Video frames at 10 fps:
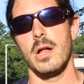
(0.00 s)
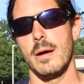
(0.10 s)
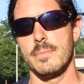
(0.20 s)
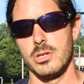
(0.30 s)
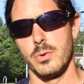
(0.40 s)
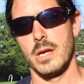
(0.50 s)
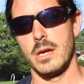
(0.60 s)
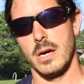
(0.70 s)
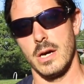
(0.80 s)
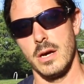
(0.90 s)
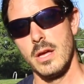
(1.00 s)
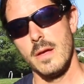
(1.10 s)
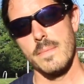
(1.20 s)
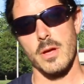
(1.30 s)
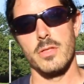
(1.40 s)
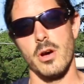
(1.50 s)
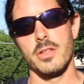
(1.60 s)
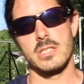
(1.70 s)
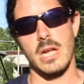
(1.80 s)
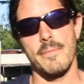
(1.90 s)
I'm doing all
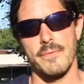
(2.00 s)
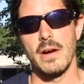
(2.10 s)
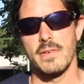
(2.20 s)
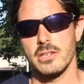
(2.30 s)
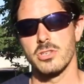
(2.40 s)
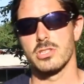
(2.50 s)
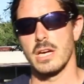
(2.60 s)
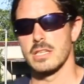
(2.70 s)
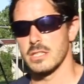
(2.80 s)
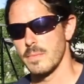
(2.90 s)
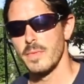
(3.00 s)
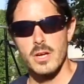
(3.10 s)
these top 5 exercises.